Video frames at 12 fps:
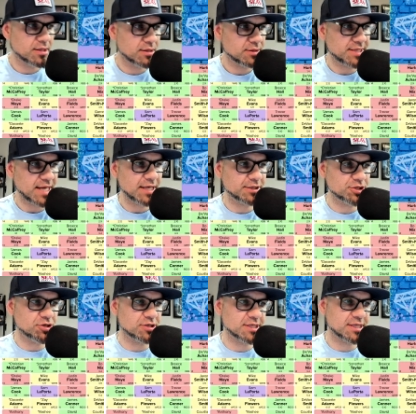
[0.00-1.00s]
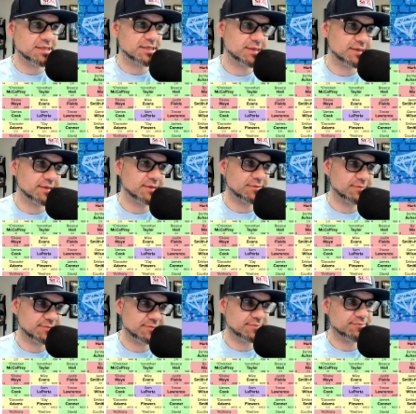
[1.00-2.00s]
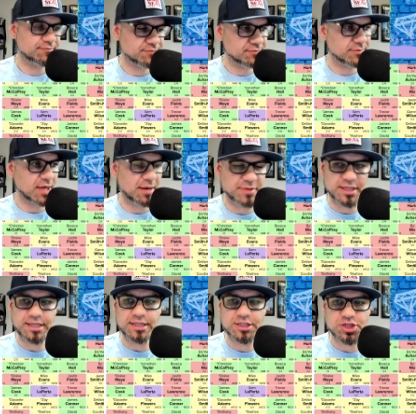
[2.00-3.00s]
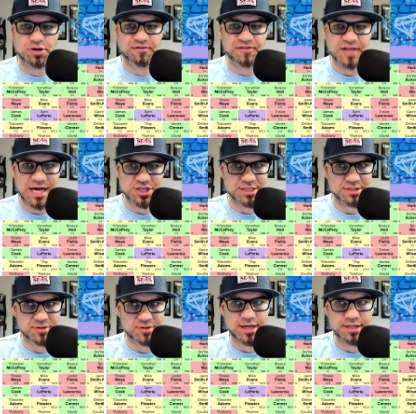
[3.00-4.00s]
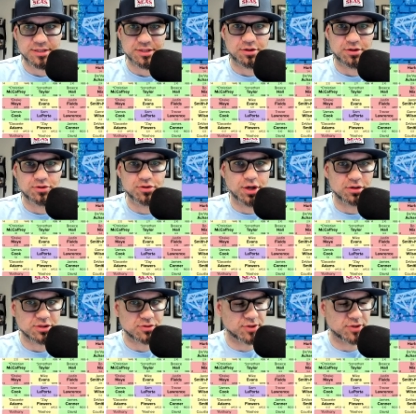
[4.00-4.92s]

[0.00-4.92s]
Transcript: Daniel Jones is... I mean, he's shown flashes, right? So who knows?